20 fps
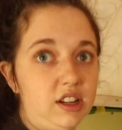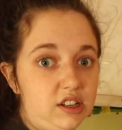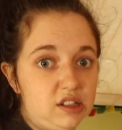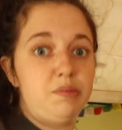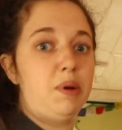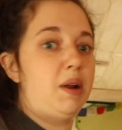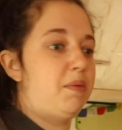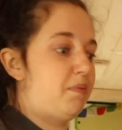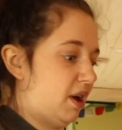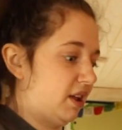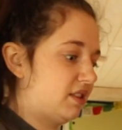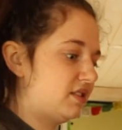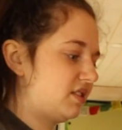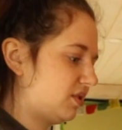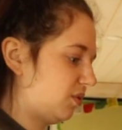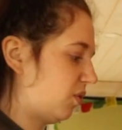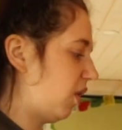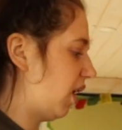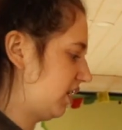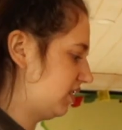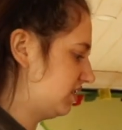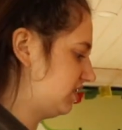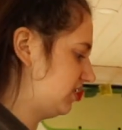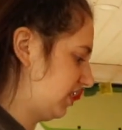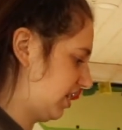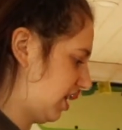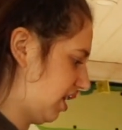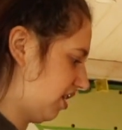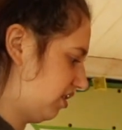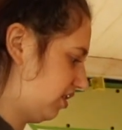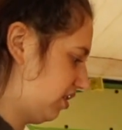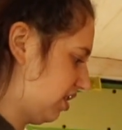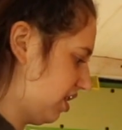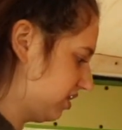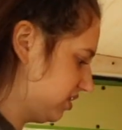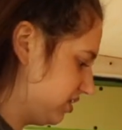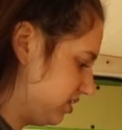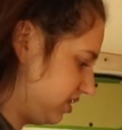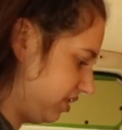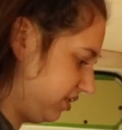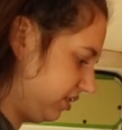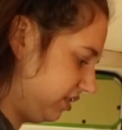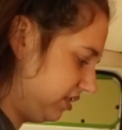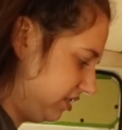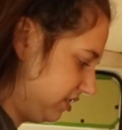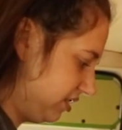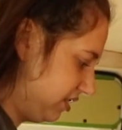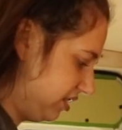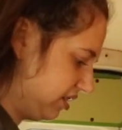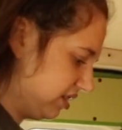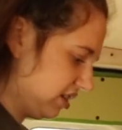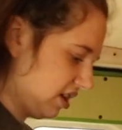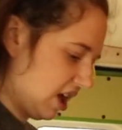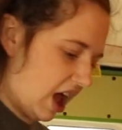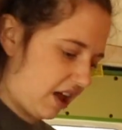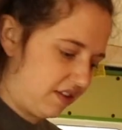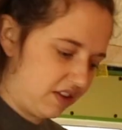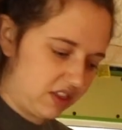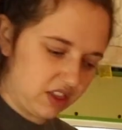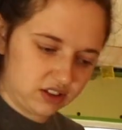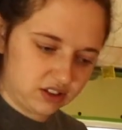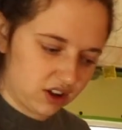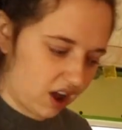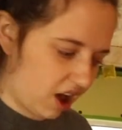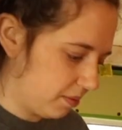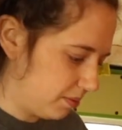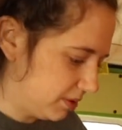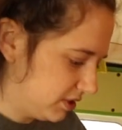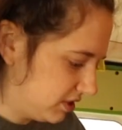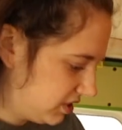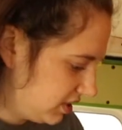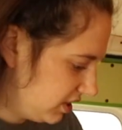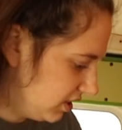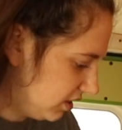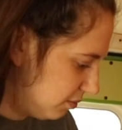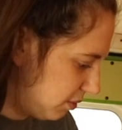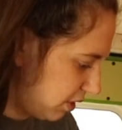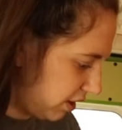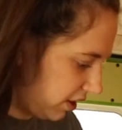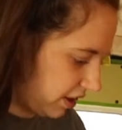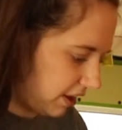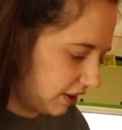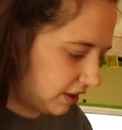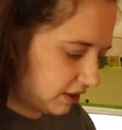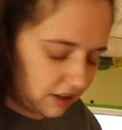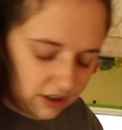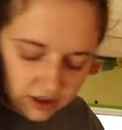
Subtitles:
it's been months. Why is the counter not sealed? I mean, the top is sealed, but like,